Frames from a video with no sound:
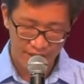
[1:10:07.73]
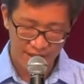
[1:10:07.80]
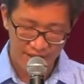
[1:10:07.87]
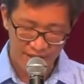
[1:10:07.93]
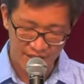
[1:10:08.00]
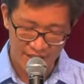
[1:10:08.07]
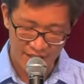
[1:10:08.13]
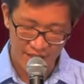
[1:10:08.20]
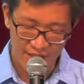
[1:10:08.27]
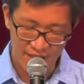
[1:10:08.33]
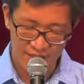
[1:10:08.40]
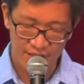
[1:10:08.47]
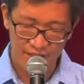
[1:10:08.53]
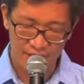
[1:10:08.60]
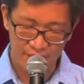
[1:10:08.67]
And lead
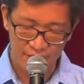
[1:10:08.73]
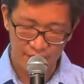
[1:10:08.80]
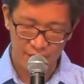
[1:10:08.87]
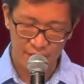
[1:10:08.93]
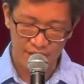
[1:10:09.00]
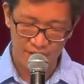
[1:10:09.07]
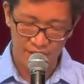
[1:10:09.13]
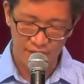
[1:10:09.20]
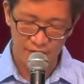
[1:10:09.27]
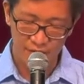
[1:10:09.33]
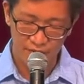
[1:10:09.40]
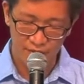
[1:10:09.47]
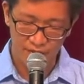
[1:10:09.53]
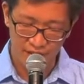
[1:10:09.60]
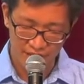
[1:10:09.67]
us in your ways
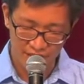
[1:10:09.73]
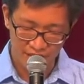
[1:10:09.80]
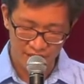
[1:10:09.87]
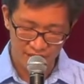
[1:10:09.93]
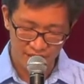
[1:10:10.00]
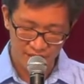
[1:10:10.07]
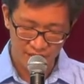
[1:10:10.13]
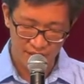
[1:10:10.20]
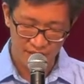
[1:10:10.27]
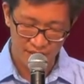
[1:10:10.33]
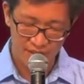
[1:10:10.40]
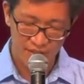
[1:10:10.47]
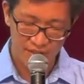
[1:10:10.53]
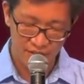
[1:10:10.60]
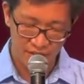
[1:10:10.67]
of righteousness,
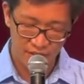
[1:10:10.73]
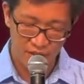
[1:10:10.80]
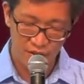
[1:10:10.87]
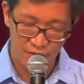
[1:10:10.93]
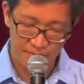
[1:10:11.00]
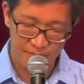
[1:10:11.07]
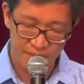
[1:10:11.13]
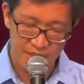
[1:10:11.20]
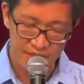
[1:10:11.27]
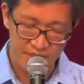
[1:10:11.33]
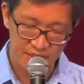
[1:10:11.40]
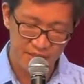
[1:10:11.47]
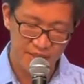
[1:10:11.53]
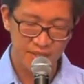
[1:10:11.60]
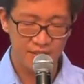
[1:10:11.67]
of
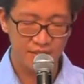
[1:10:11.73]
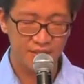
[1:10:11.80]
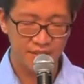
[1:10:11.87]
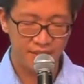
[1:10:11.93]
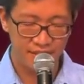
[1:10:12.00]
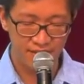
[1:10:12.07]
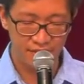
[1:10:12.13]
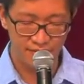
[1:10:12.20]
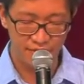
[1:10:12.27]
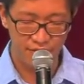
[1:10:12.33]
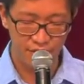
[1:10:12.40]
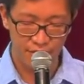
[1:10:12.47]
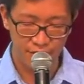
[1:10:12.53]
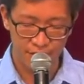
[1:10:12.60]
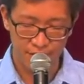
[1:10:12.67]
peace, and of
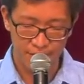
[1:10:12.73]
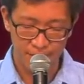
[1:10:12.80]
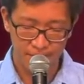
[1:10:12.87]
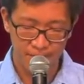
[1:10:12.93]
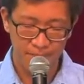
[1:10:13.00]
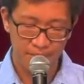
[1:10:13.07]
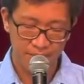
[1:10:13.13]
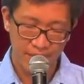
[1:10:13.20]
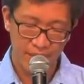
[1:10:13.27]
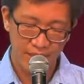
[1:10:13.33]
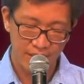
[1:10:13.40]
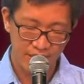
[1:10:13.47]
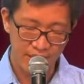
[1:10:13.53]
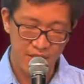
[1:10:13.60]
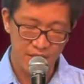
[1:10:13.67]
joy
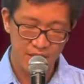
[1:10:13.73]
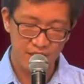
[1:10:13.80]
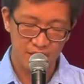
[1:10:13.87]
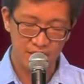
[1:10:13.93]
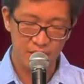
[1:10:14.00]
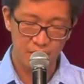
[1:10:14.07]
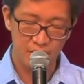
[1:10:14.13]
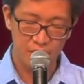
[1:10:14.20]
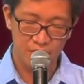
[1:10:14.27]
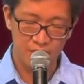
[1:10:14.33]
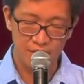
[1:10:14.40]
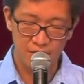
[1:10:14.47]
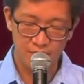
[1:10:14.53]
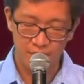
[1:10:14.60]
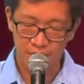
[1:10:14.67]
in the
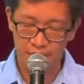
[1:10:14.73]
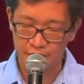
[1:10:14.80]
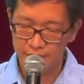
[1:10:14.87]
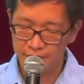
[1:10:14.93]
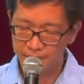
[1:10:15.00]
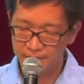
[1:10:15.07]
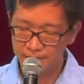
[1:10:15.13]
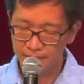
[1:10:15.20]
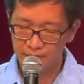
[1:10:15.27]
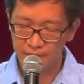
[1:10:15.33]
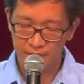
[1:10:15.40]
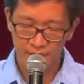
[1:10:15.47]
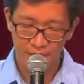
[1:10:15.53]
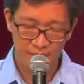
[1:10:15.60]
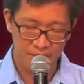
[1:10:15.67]
Holy Spirit.
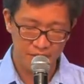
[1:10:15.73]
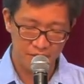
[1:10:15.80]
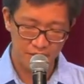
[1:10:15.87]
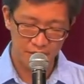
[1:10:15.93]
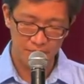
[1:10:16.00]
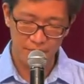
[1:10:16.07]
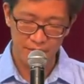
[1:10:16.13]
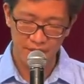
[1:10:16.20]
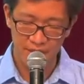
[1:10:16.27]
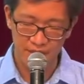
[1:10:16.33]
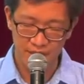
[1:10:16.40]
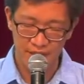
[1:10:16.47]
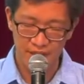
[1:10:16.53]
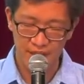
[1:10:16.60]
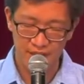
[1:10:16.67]
May your spirit
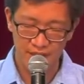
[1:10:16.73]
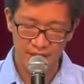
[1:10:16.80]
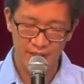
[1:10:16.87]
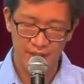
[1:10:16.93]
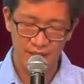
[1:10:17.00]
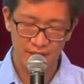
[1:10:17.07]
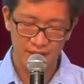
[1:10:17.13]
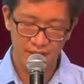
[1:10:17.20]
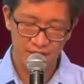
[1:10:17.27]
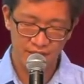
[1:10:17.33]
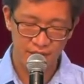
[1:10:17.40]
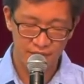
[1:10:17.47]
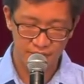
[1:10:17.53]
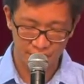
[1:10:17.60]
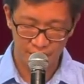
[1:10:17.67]
lead us
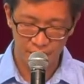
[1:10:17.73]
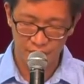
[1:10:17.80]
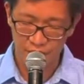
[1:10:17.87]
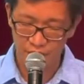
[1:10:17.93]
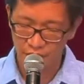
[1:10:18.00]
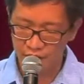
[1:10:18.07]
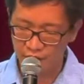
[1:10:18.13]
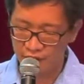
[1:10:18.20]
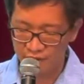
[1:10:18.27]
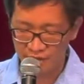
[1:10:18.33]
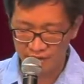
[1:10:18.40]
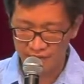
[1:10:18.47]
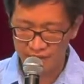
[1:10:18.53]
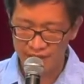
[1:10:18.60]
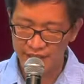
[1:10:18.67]
as we go along our
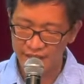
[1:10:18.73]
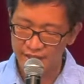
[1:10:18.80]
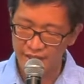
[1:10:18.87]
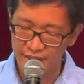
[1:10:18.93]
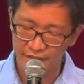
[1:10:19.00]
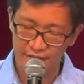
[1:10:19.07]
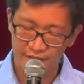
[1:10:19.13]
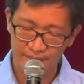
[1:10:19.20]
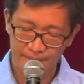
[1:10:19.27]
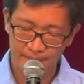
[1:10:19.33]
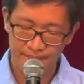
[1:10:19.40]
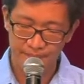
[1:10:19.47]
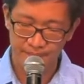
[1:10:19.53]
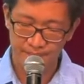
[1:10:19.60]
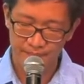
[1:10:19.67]
everyday life.
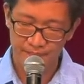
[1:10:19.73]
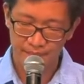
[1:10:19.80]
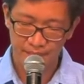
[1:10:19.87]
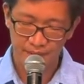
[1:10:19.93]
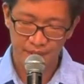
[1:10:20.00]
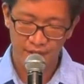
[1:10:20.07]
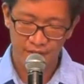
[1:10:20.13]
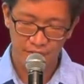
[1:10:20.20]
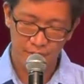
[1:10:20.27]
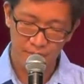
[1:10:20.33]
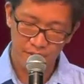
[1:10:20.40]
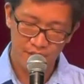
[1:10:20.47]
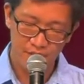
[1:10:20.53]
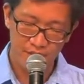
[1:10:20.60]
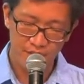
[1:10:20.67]
We
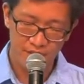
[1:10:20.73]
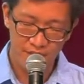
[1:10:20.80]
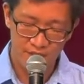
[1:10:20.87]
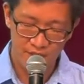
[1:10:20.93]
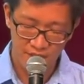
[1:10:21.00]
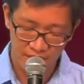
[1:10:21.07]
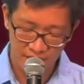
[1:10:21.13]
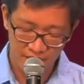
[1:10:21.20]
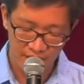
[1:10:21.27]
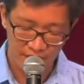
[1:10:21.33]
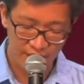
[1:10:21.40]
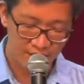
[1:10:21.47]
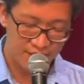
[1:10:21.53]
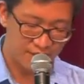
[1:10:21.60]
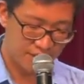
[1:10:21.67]
pray this in
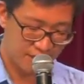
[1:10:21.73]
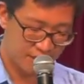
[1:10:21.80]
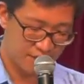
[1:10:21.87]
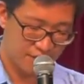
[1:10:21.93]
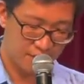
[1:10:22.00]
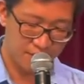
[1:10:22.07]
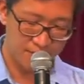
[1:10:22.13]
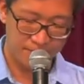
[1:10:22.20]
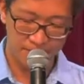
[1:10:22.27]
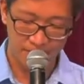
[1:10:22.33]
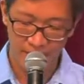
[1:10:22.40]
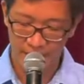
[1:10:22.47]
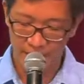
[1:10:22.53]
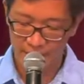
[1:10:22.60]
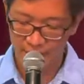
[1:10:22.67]
Christ our Lord.
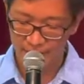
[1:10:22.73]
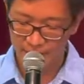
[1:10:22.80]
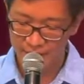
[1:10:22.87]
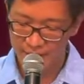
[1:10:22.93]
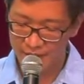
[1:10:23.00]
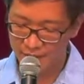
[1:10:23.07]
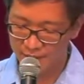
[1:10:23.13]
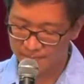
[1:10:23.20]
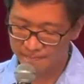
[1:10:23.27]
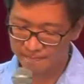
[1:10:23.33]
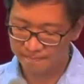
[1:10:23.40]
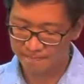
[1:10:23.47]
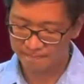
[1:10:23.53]
Amen.